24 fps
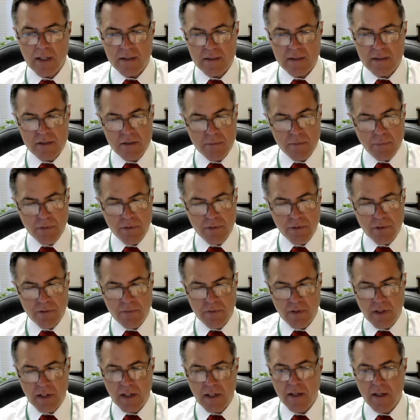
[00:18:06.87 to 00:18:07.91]
It's
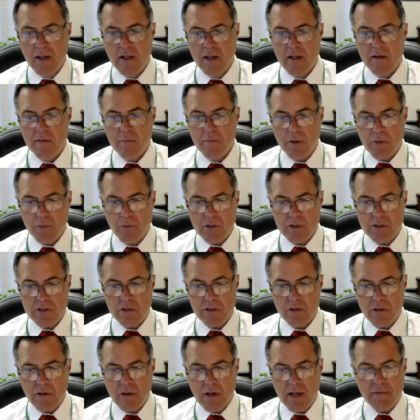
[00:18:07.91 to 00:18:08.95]
improving, but we
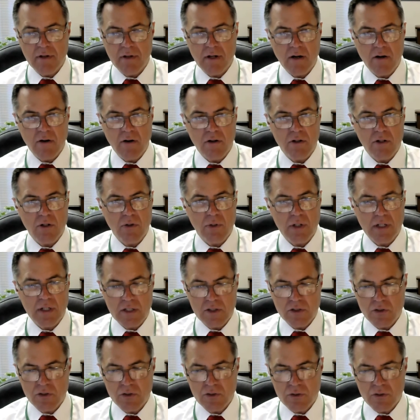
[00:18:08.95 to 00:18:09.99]
still are having our ongoing
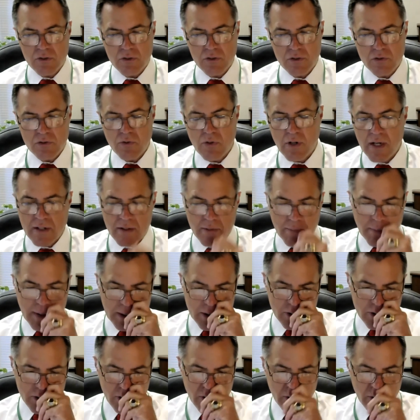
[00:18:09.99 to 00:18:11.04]
issues, trying to
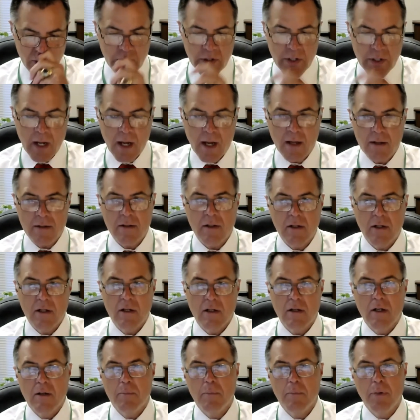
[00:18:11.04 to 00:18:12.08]
make sure that we're not
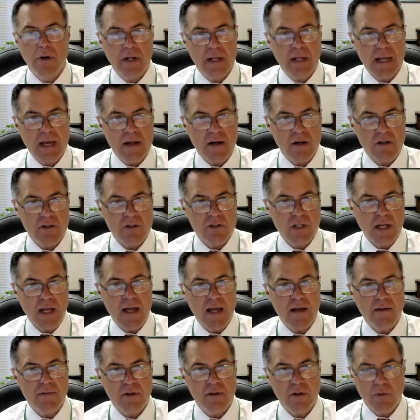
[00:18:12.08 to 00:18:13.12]
burning out our
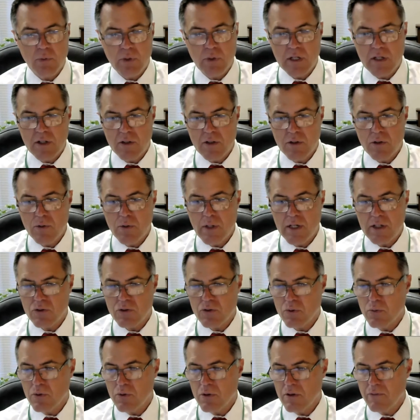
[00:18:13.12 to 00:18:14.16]
staff. We can do
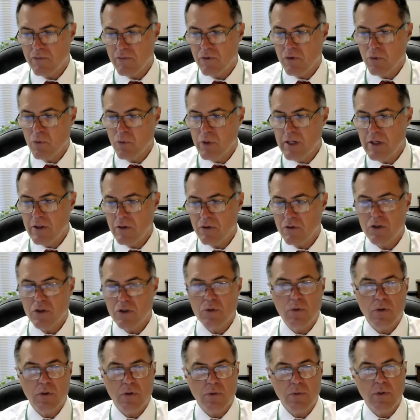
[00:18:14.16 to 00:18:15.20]
extra work for a week or
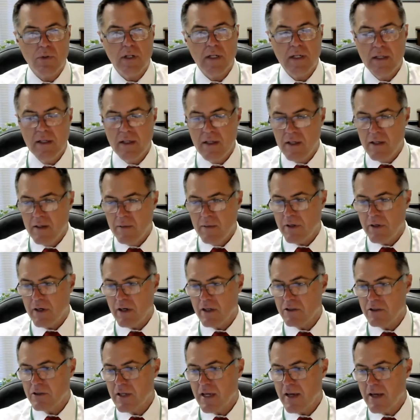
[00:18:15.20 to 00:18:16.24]
2 or 3, but our
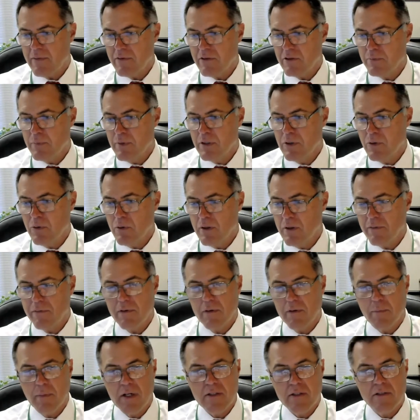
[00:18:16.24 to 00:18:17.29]
staff has been doing it
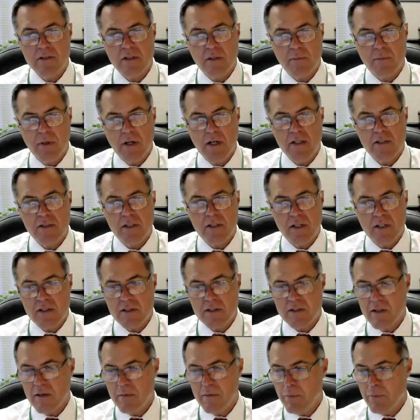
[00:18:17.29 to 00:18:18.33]
for months and months. And at
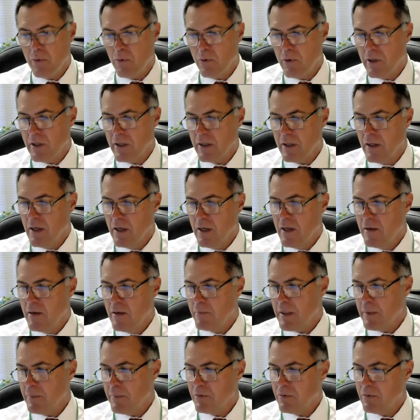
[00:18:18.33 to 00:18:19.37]
some point,
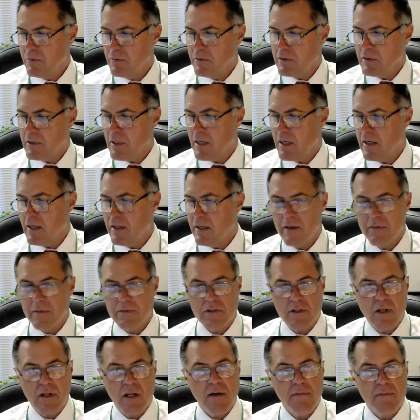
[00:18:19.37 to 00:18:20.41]
people will say
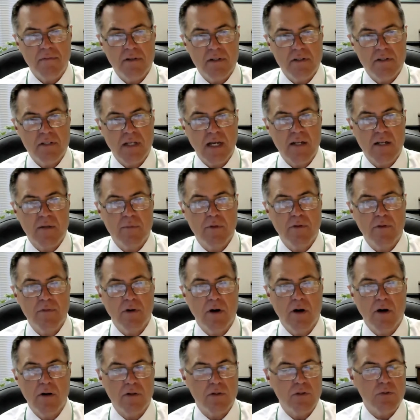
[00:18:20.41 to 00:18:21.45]
enough's enough and decide to move
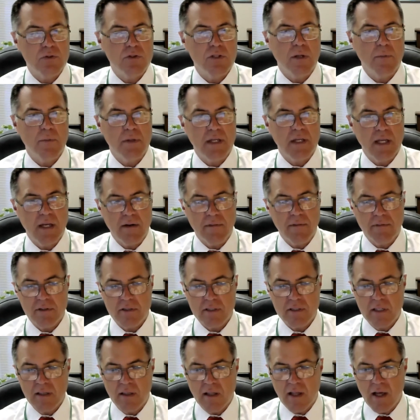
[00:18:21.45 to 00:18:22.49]
on and do something else
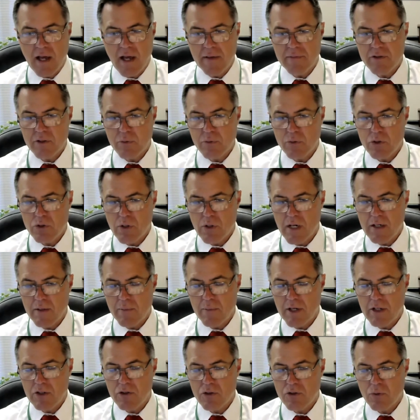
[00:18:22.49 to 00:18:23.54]
in life. So we're trying to
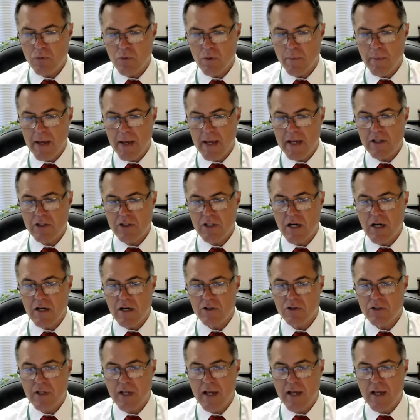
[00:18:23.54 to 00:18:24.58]
make sure we're managing our
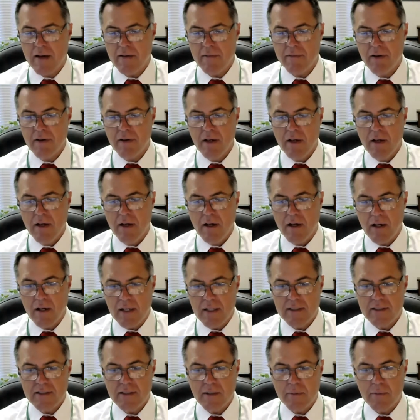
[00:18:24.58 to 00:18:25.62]
staff
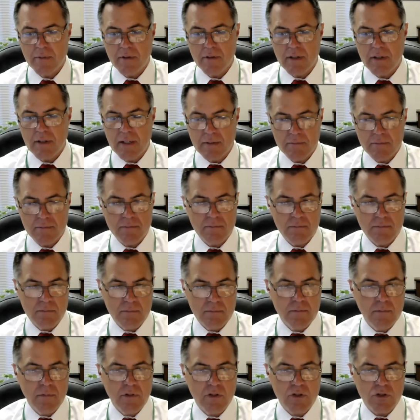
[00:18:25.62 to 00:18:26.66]
and
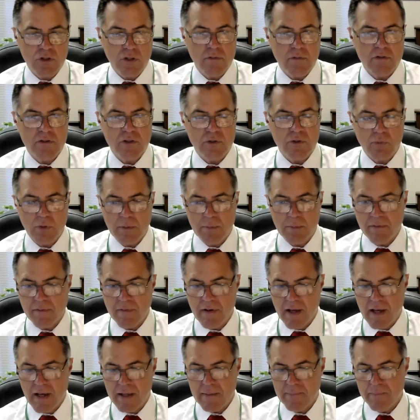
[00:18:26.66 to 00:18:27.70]
the services we
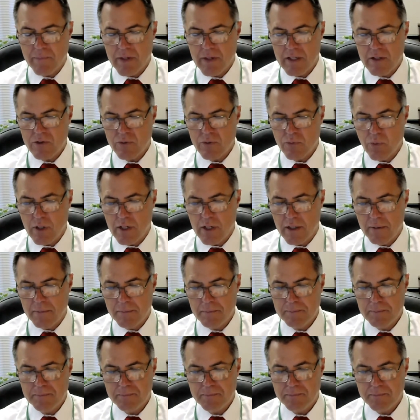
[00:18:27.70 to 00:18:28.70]
provide as well.